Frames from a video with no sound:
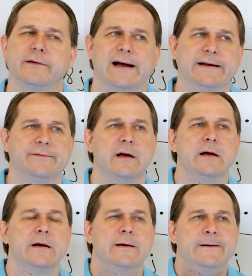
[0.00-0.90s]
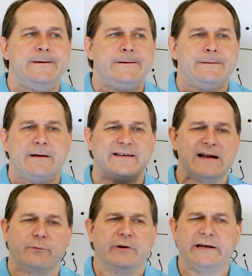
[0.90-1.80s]
kind of it's
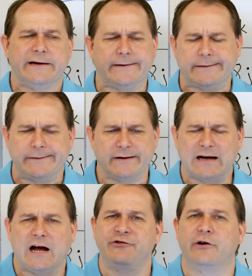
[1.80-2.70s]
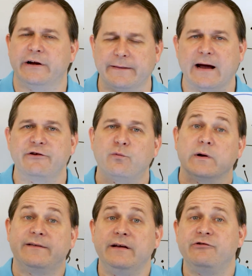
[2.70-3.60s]
not really a, a, gotcha or anything. I just
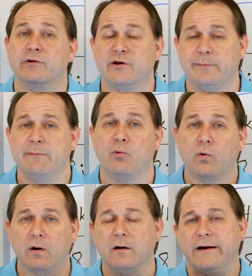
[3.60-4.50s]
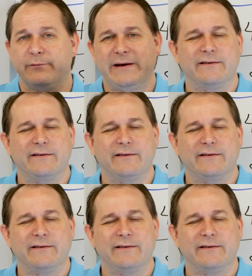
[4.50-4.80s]
want to teach you a little bit more as we